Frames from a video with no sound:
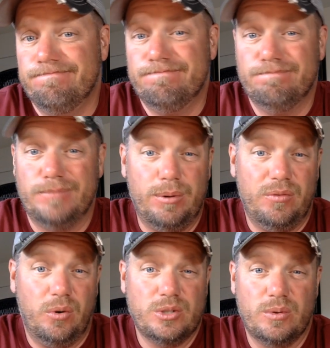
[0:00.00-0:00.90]
Maybe
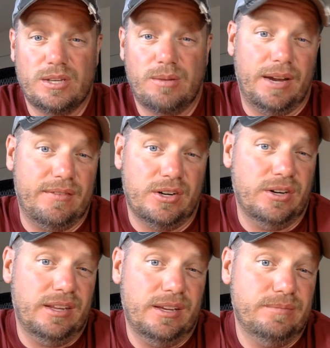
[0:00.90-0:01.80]
Ford's doing something. I haven't heard
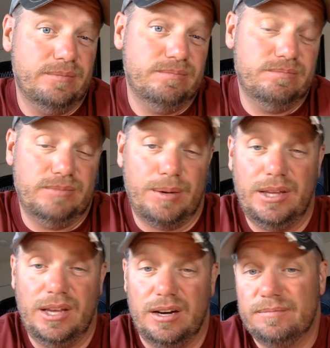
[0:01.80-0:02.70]
anything. Maybe
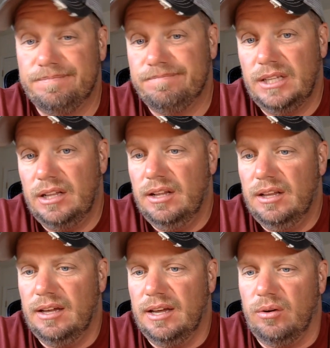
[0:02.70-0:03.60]
they are.
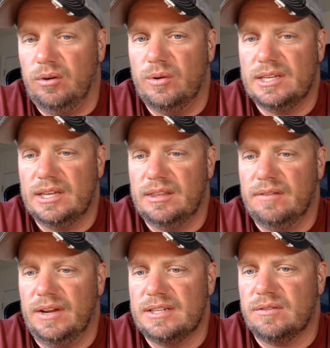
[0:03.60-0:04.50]
I don't always get the
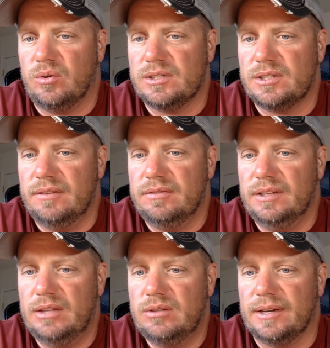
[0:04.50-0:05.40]
invites to Ford stuff.
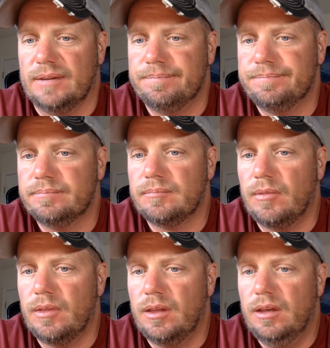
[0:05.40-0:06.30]
That's okay.
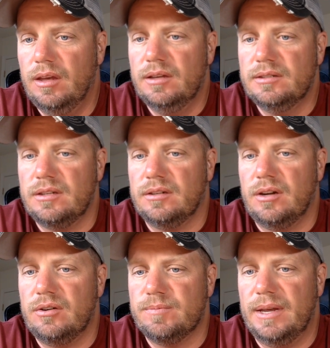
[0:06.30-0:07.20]
Since
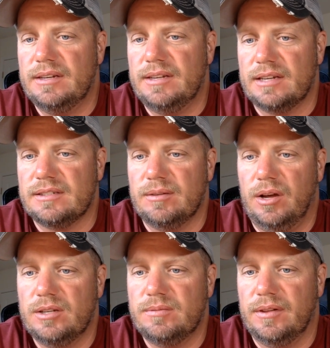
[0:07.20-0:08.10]
Tundra is made in Texas, it would be
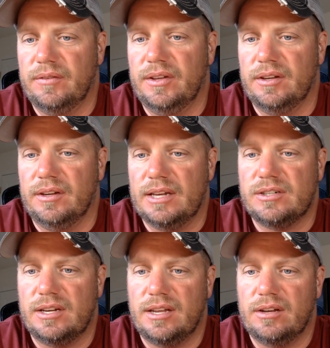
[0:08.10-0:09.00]
awesome if they revealed the
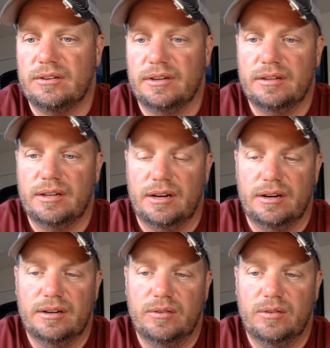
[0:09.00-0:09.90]
next-gen Tundra
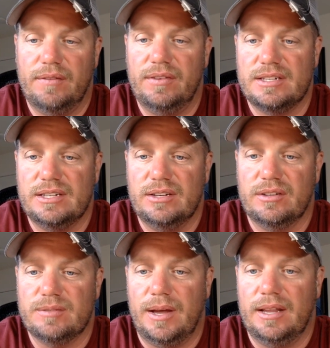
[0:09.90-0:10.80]
there. It would definitely steal the
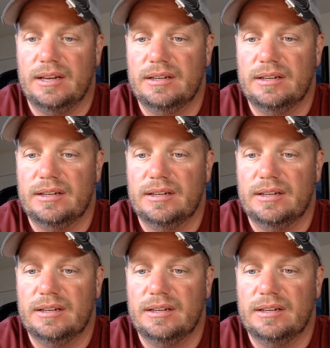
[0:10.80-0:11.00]
spotlight.